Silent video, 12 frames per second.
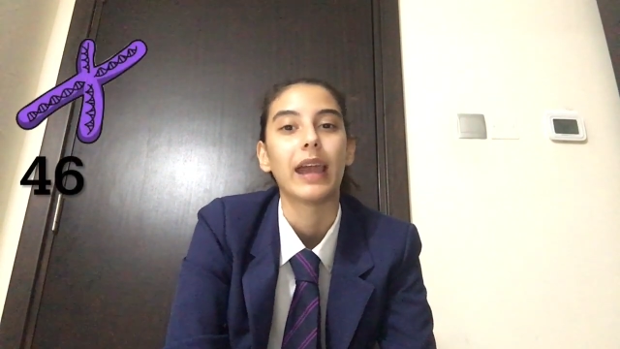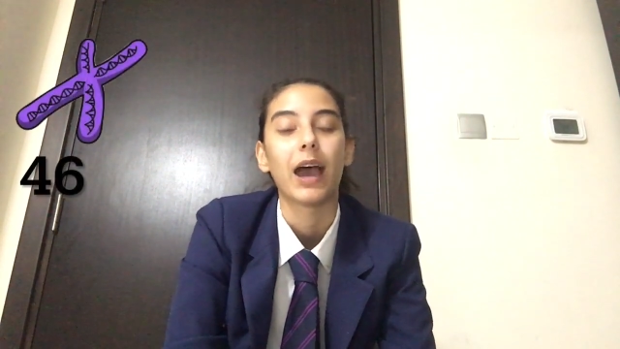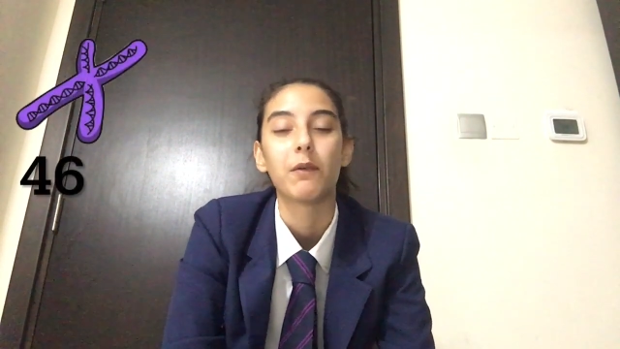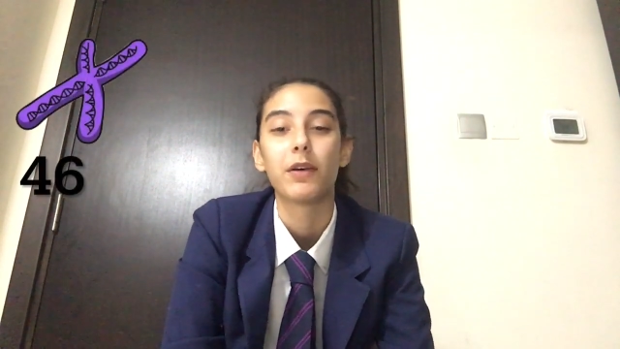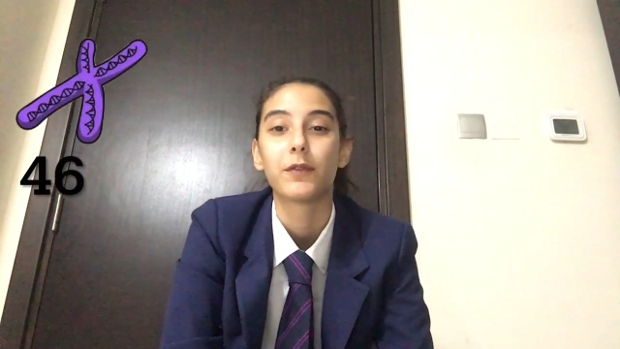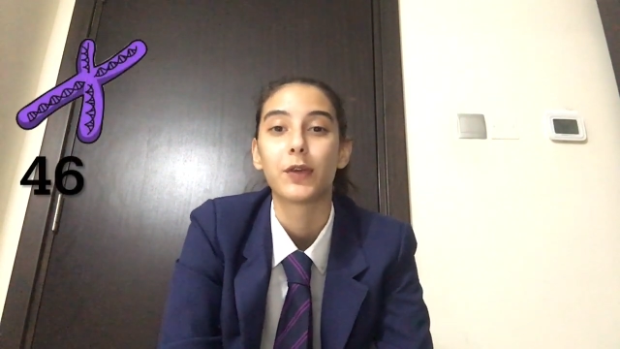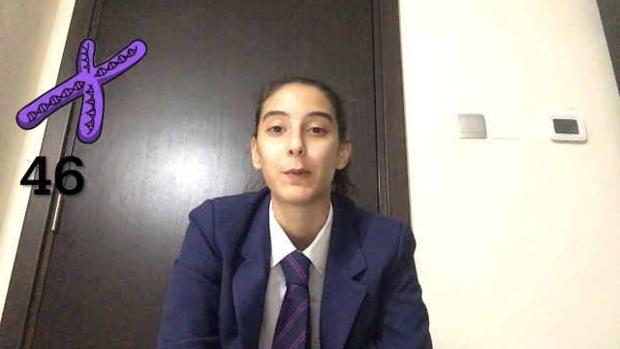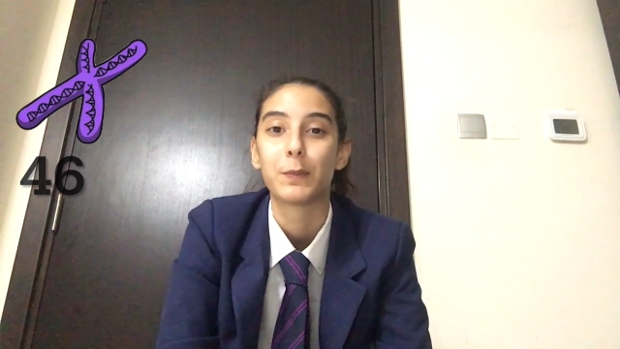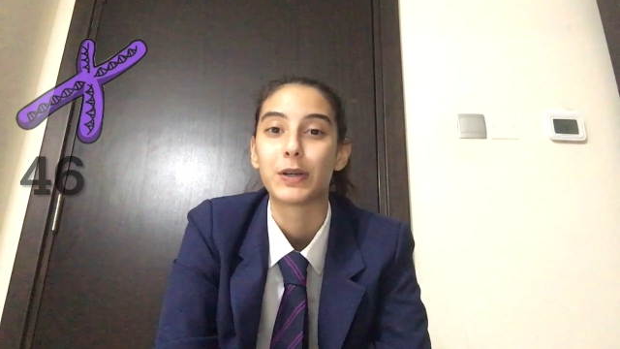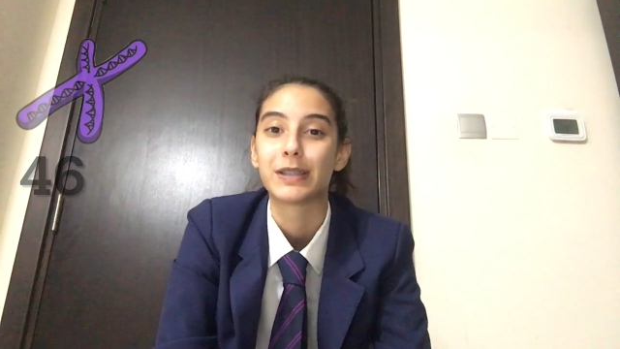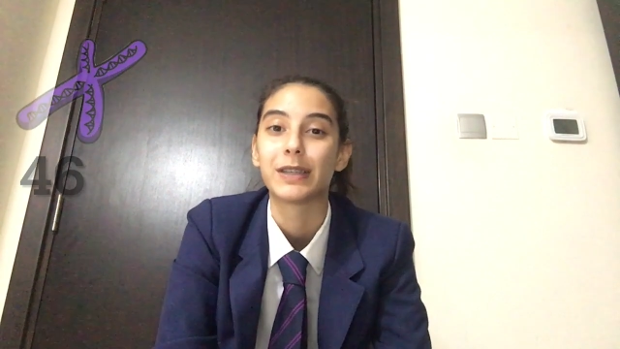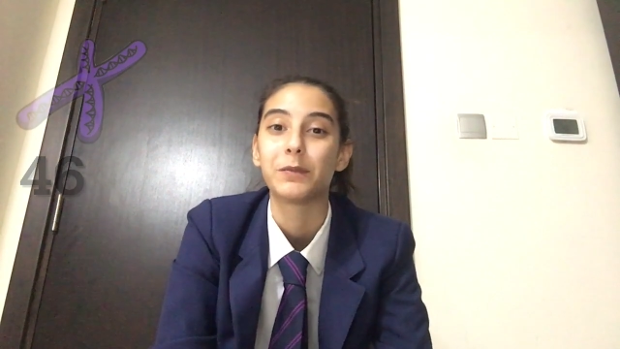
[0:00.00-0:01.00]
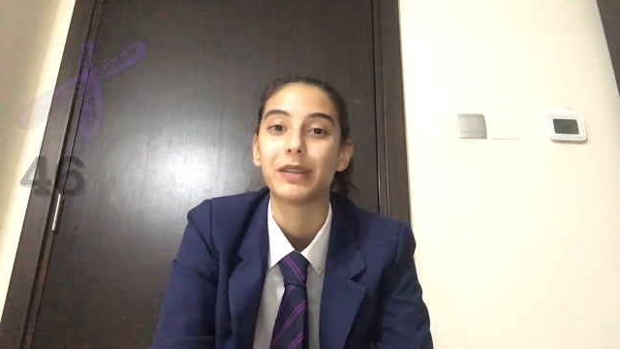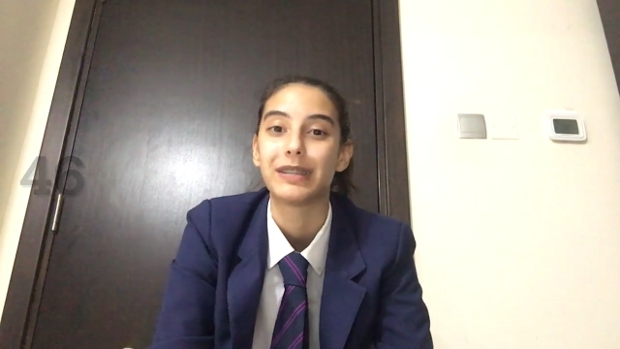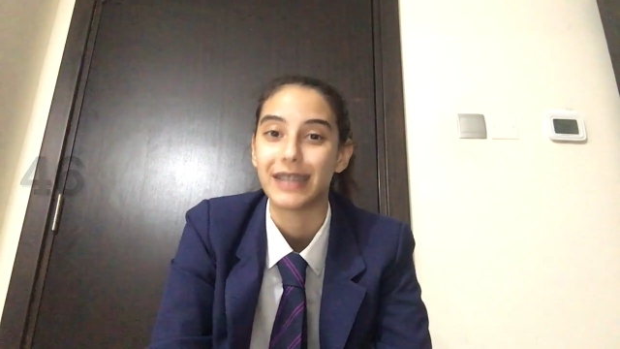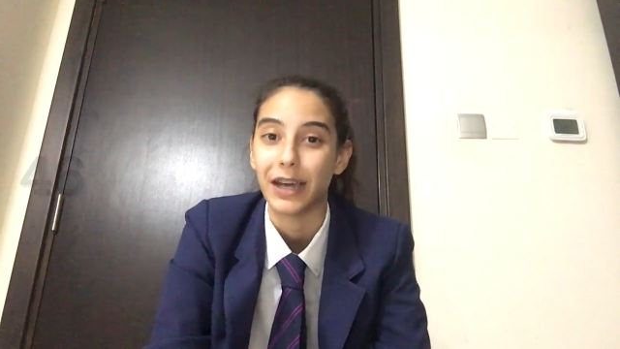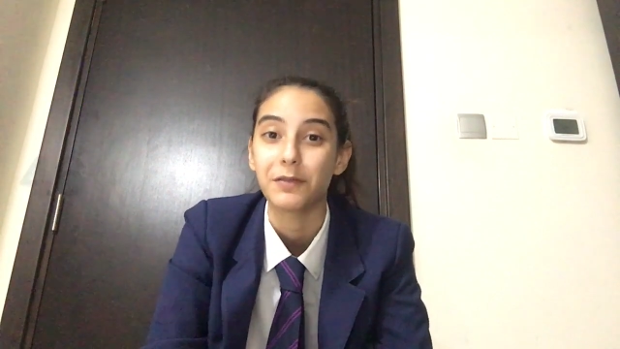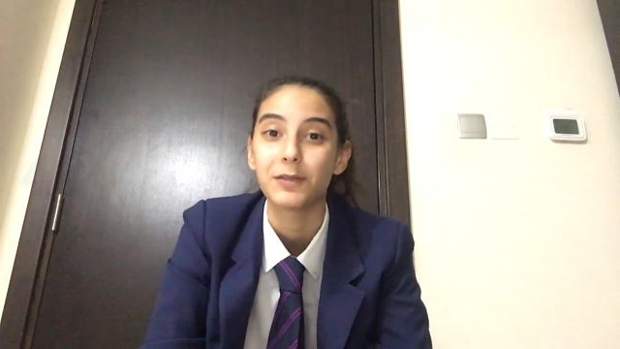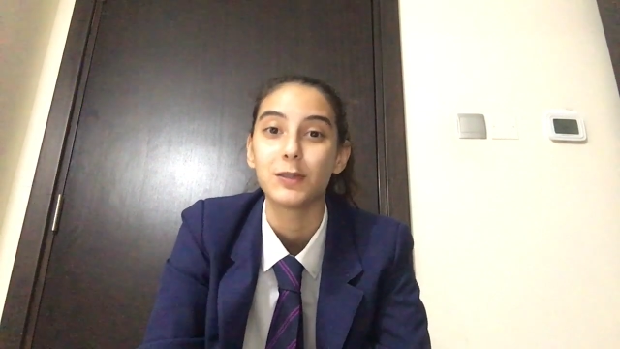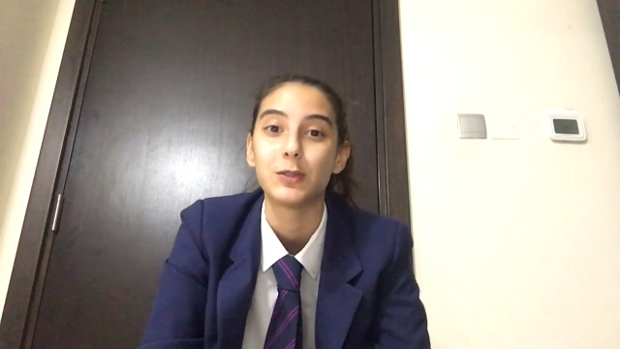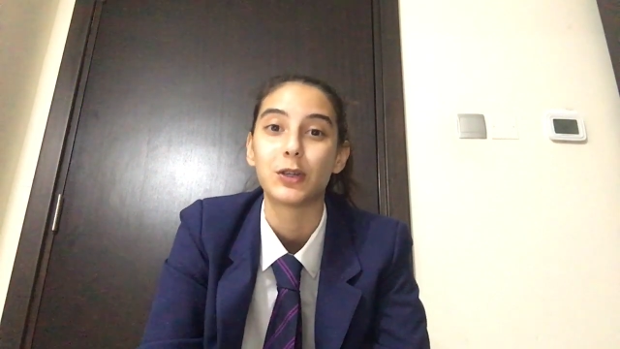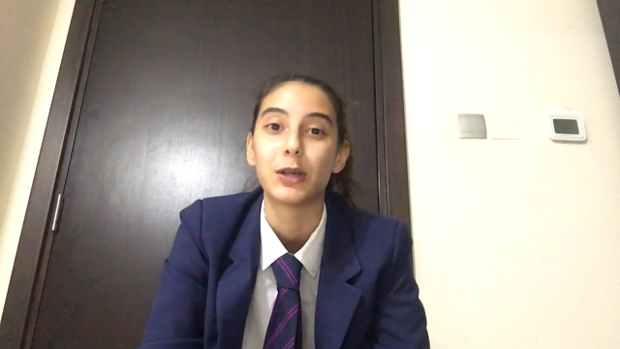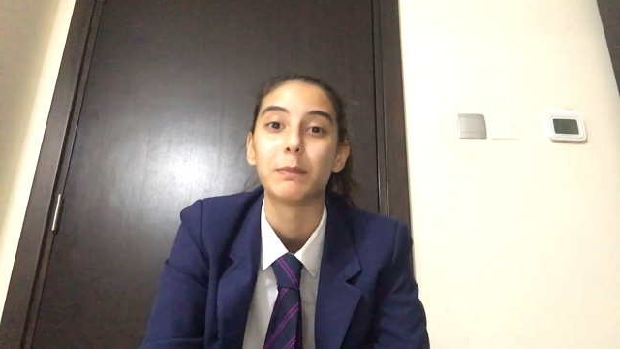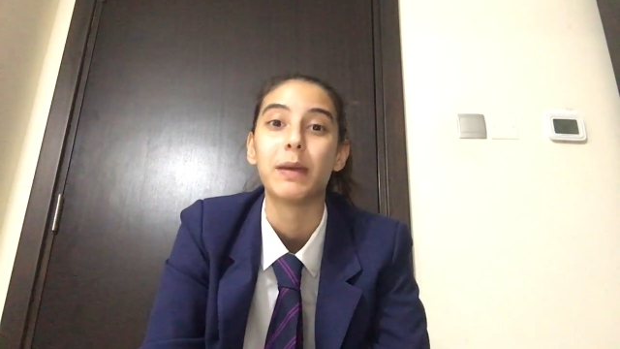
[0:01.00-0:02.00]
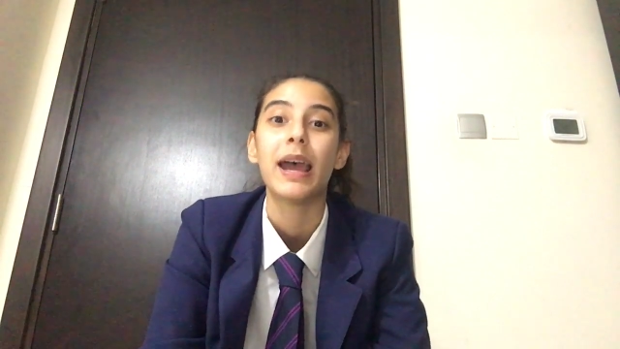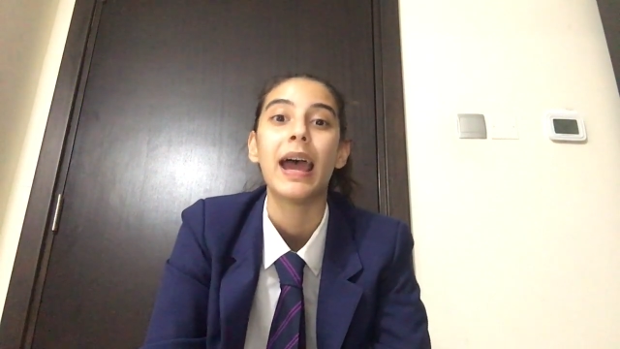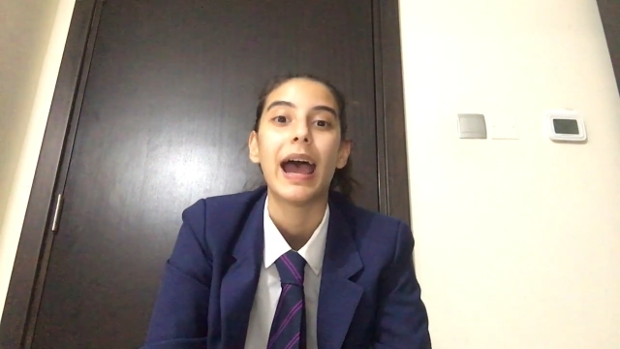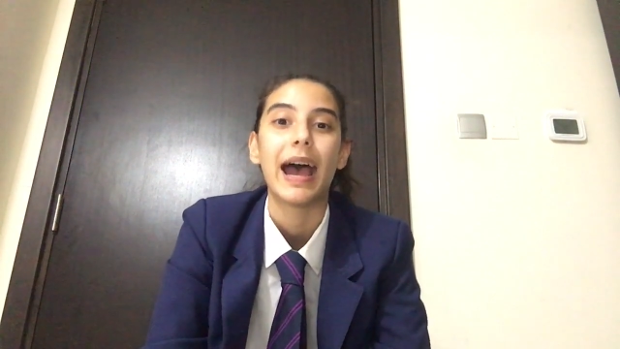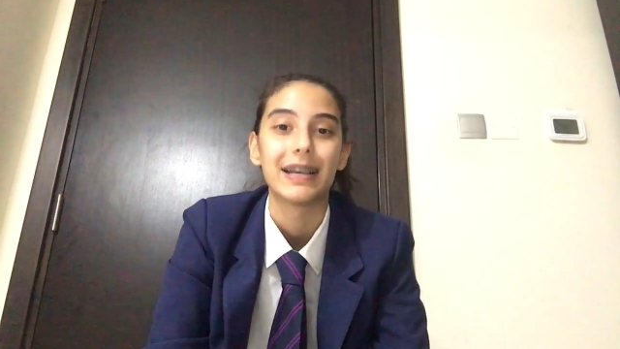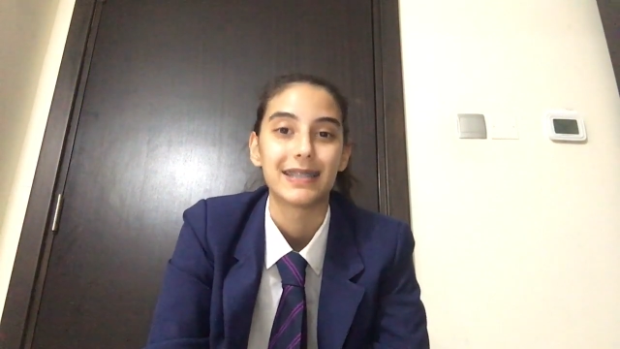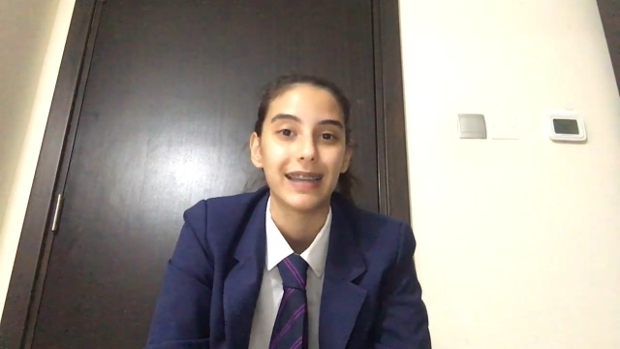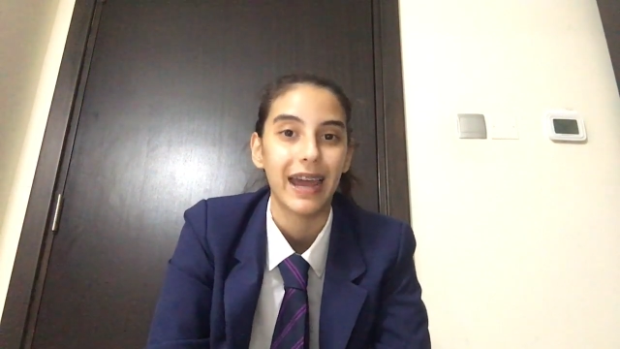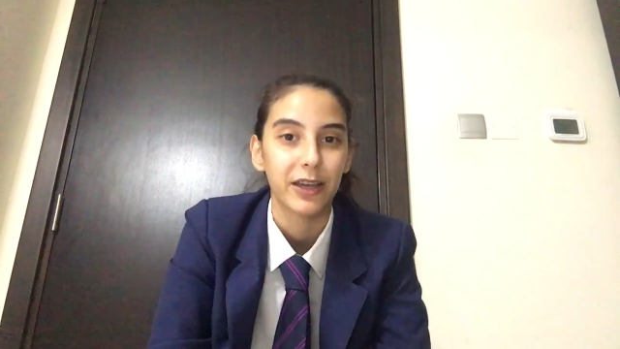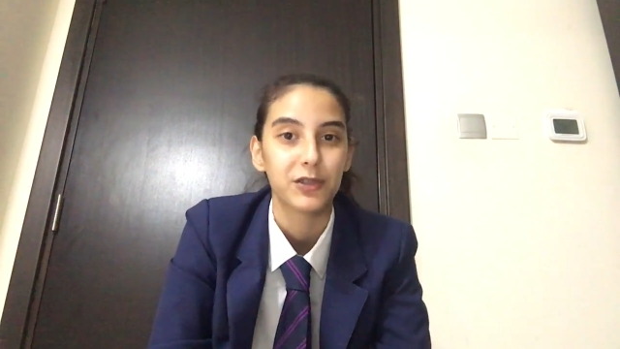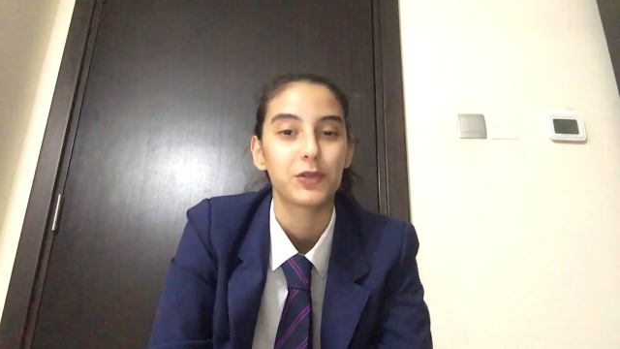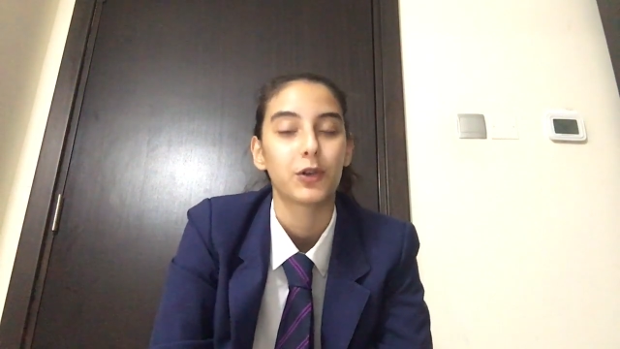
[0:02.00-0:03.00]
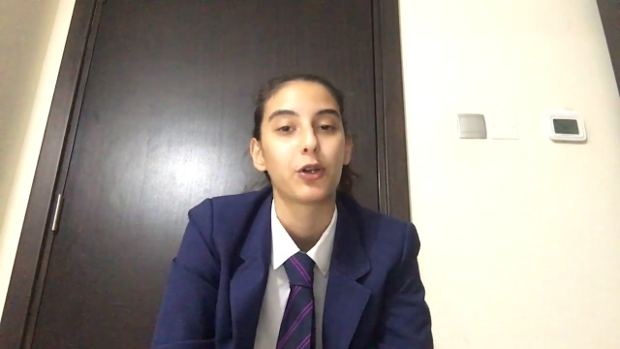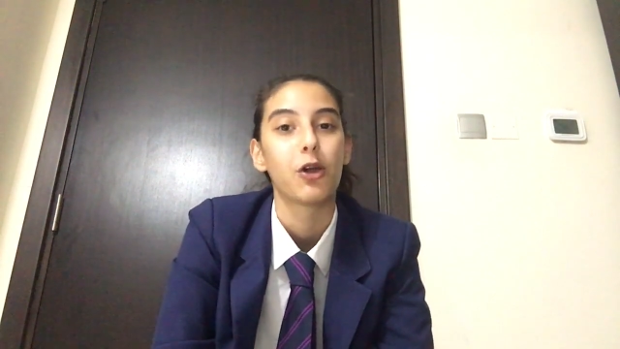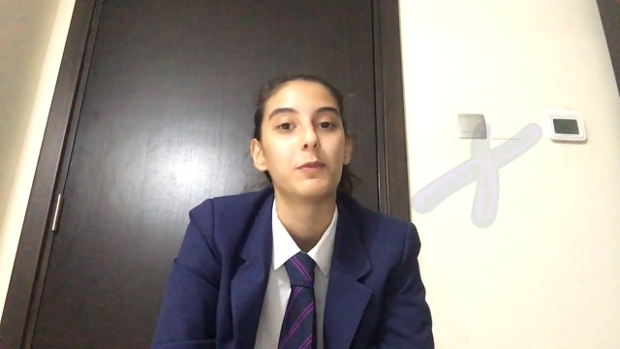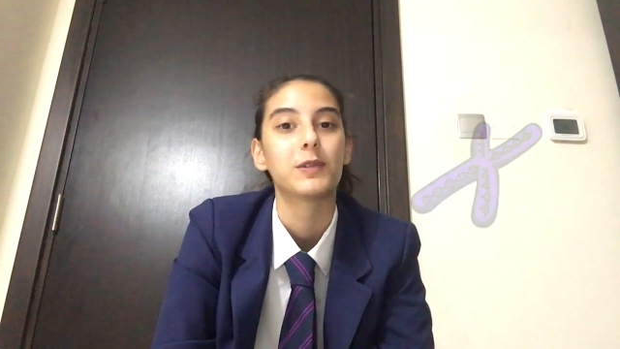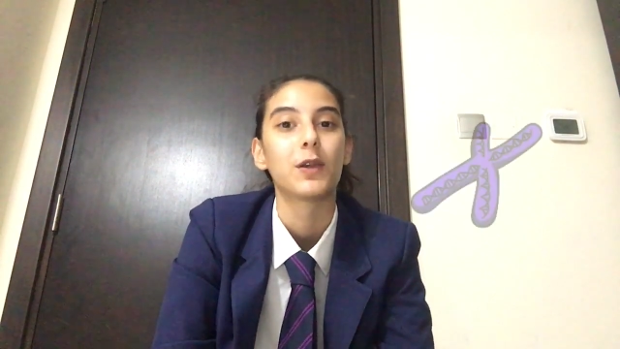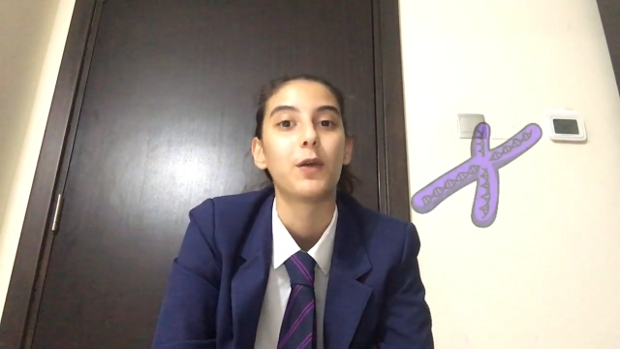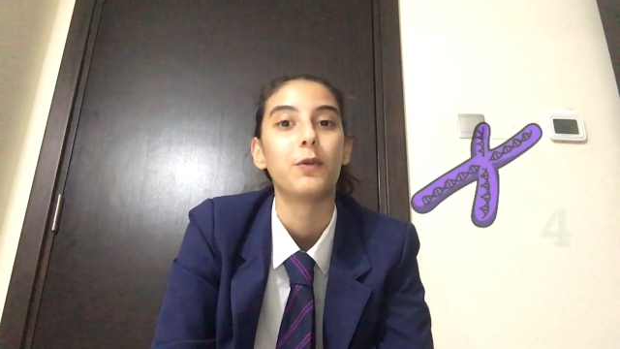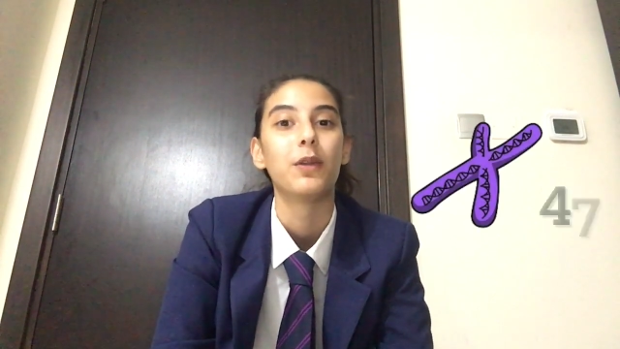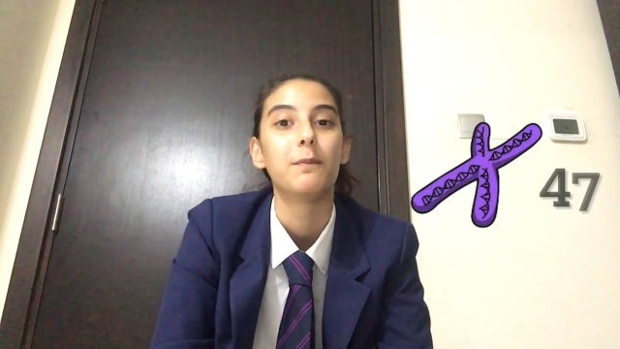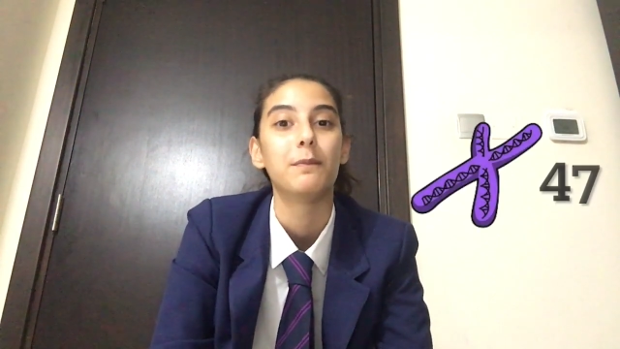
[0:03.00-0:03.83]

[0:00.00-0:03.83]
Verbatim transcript: however, a person with Down syndrome has an extra chromosome,